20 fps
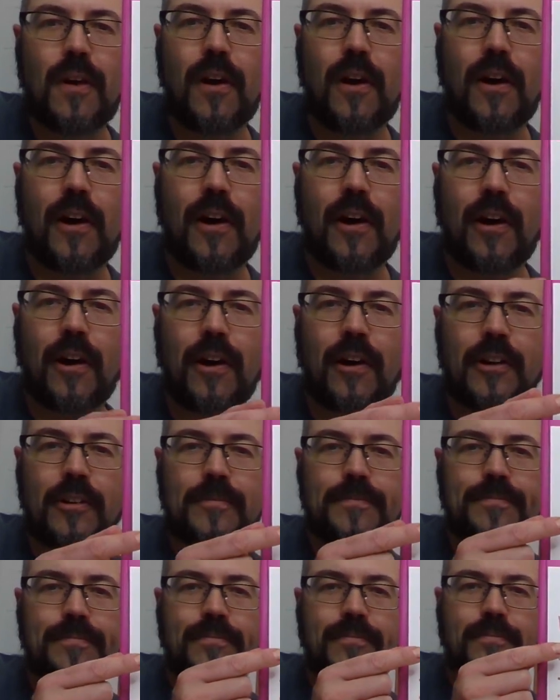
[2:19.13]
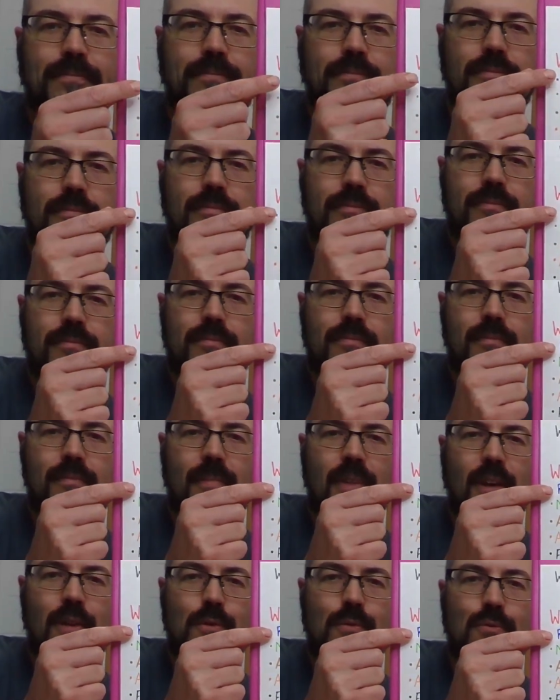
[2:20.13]
are
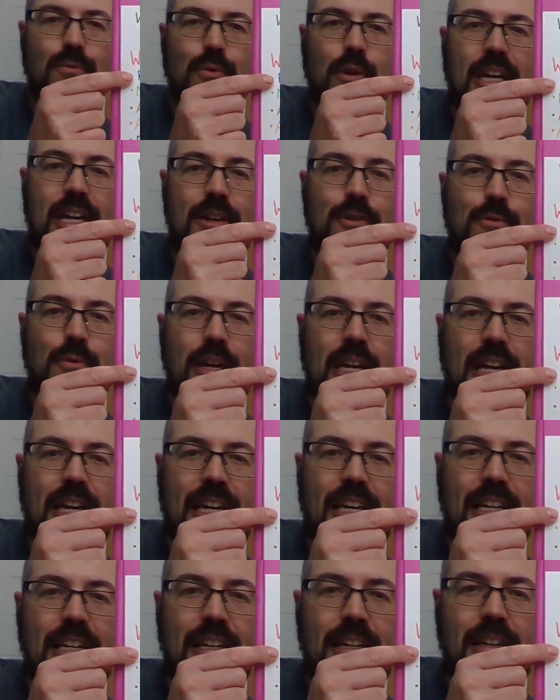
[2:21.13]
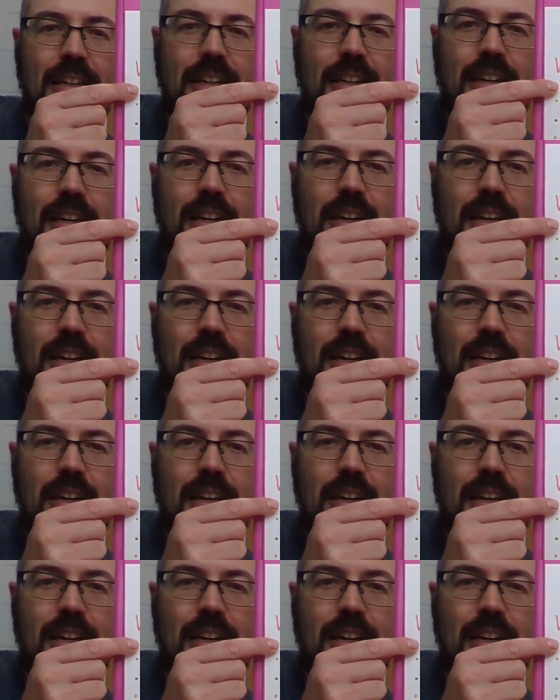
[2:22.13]
reread.